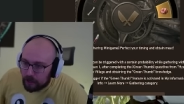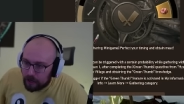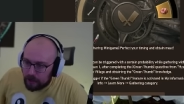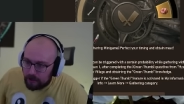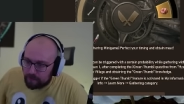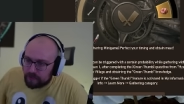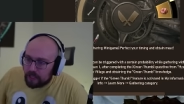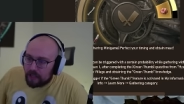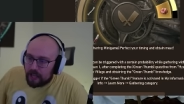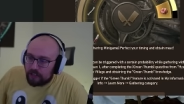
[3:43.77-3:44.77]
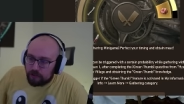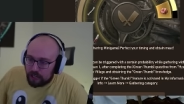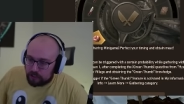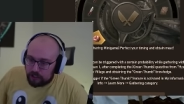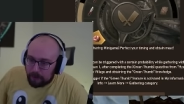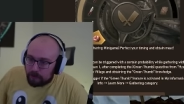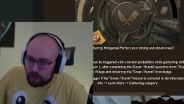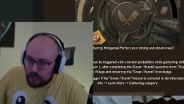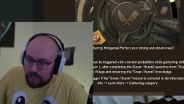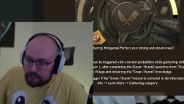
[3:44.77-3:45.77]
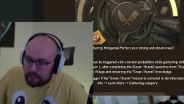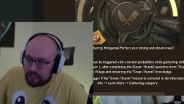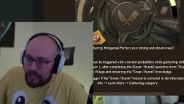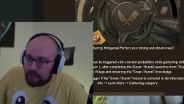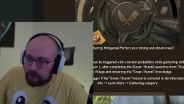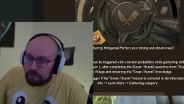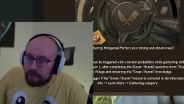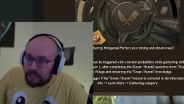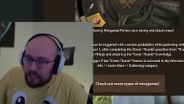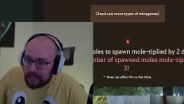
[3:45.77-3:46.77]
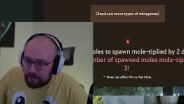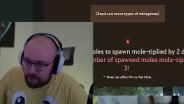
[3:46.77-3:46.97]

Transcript: Um, and you get a double chance at the gathering minigame.